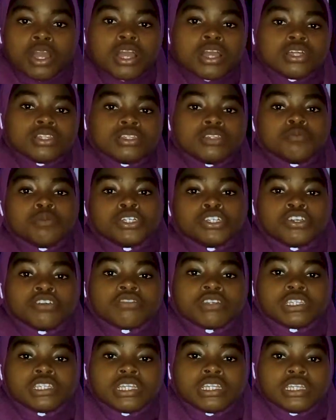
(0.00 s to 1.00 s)
The major
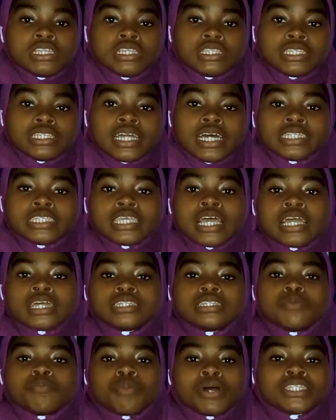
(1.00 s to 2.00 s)
reason is that the
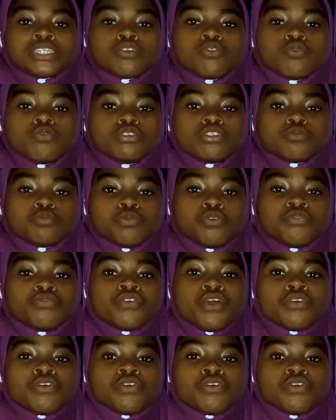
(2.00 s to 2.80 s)
particles move